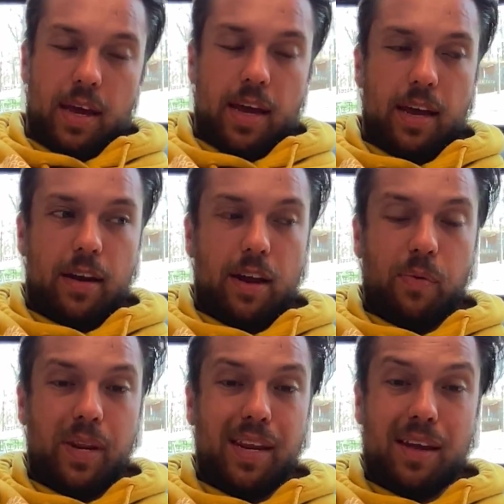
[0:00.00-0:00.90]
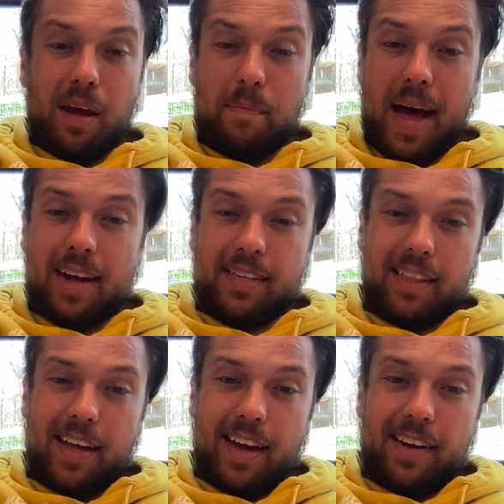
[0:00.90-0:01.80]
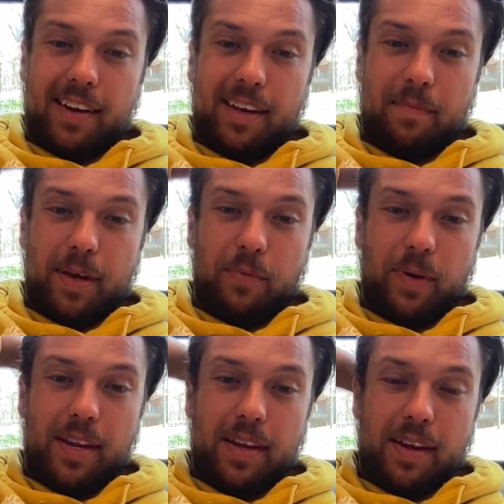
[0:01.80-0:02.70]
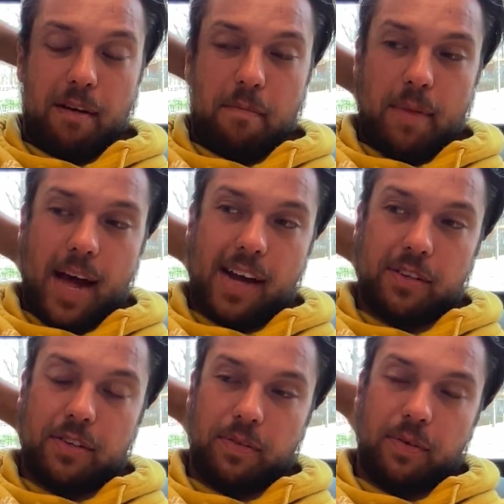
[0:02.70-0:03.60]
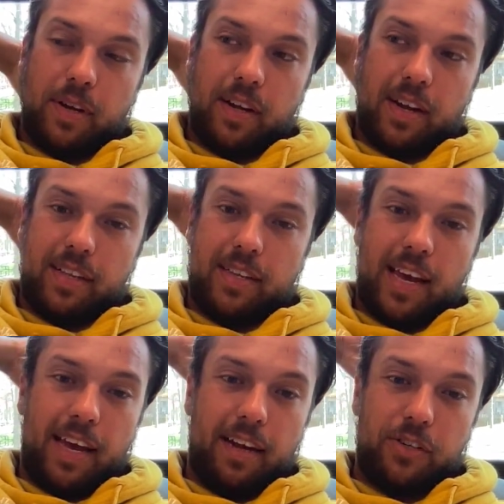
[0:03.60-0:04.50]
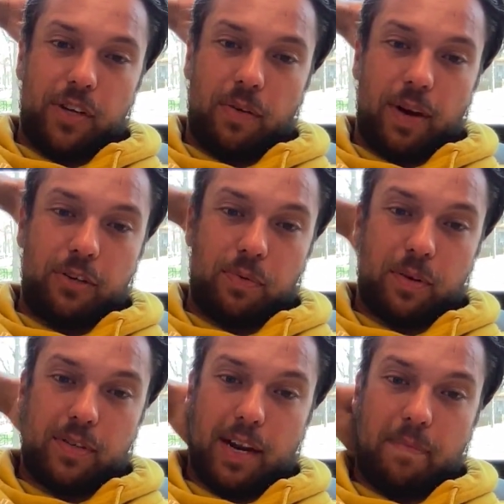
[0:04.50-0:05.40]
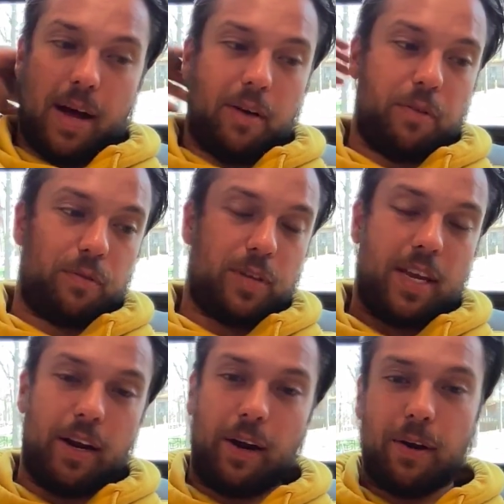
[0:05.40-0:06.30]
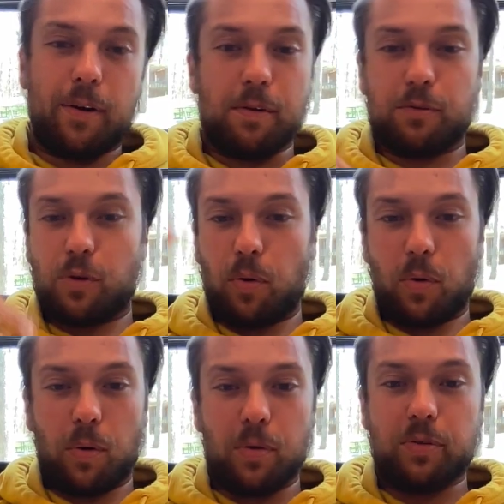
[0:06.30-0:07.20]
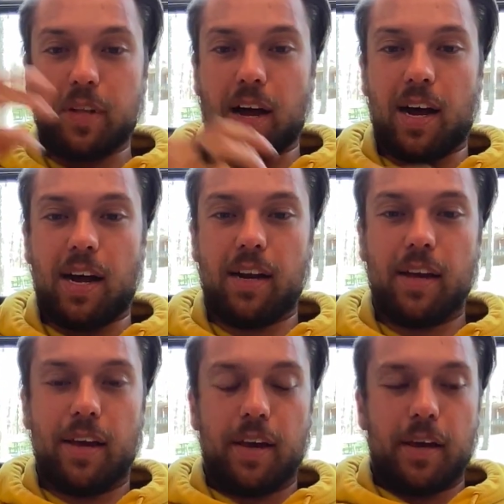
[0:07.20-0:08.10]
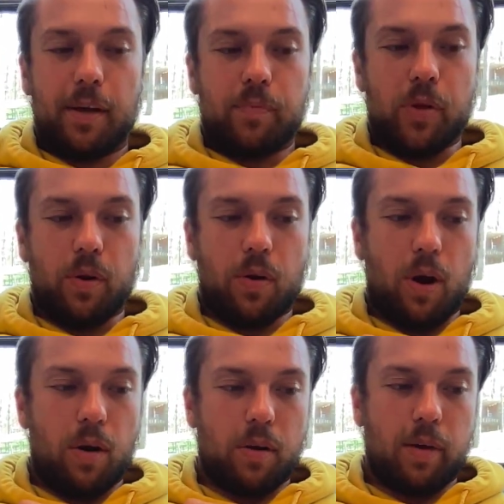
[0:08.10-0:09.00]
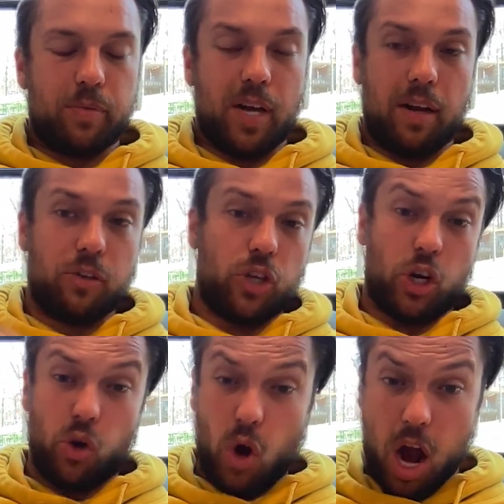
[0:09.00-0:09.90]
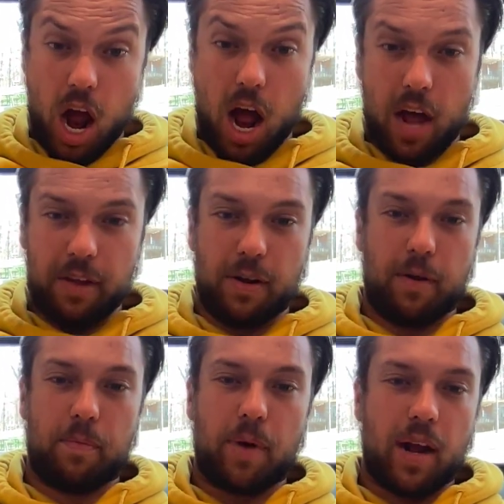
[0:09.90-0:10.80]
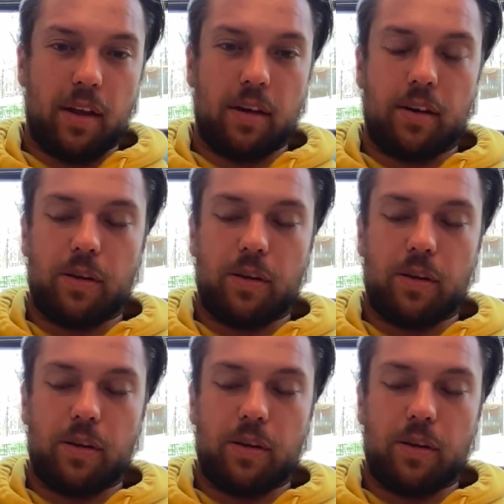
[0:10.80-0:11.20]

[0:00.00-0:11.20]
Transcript: And uh, we need to come back to that. Amen. We need to come back to a, a, day and a generation where it's not about who's here, who's cool, who's not. You know, Carl comes out, it's like, ah, you know, Brian